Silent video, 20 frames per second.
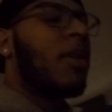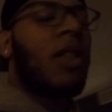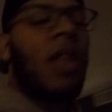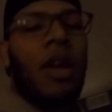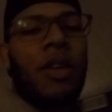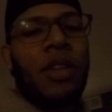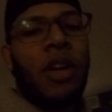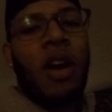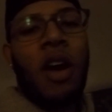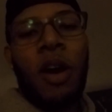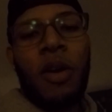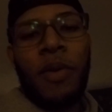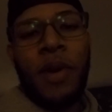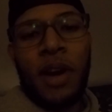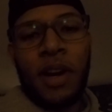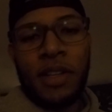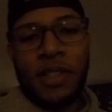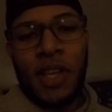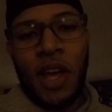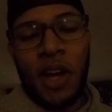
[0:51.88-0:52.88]
along the car ride,
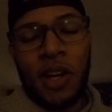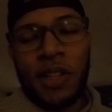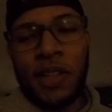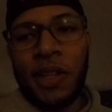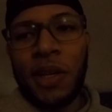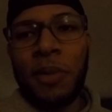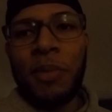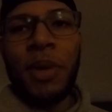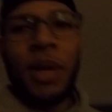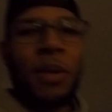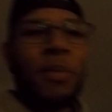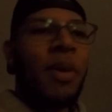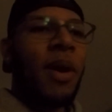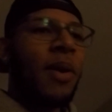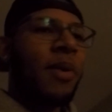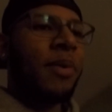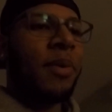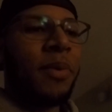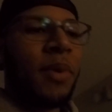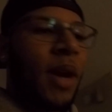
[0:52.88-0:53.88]
I'll talk a little bit
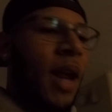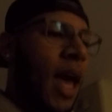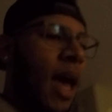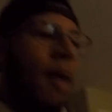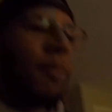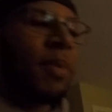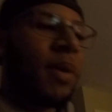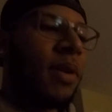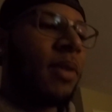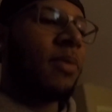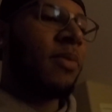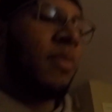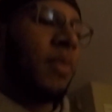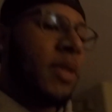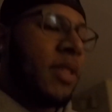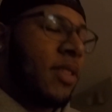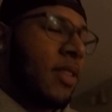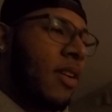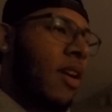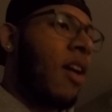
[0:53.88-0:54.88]
about what happened,
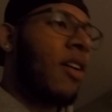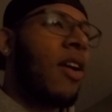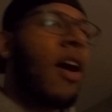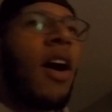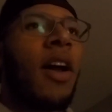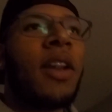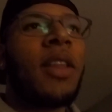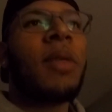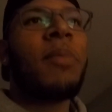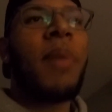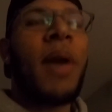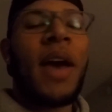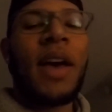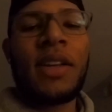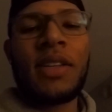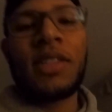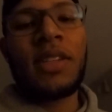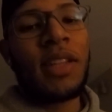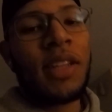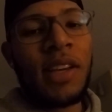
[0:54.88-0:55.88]
what's gone on in the
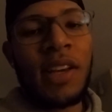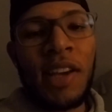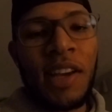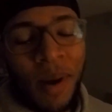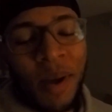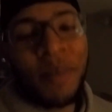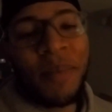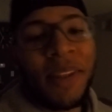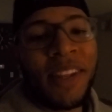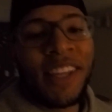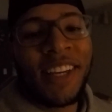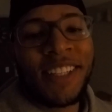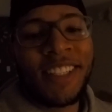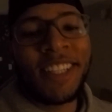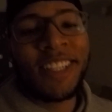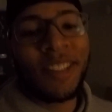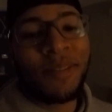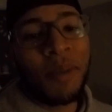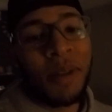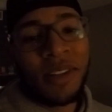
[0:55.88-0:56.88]
past probably been like
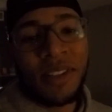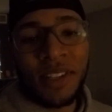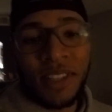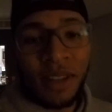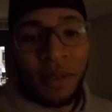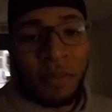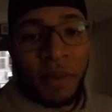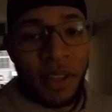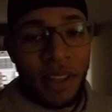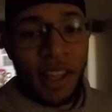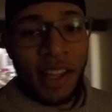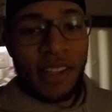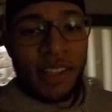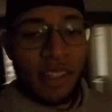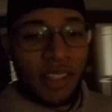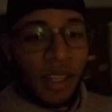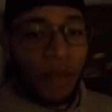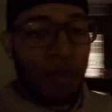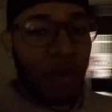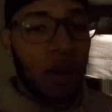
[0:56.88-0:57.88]
six months or something like that
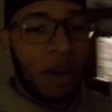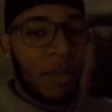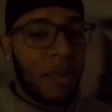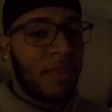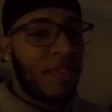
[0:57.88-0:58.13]
since I put up a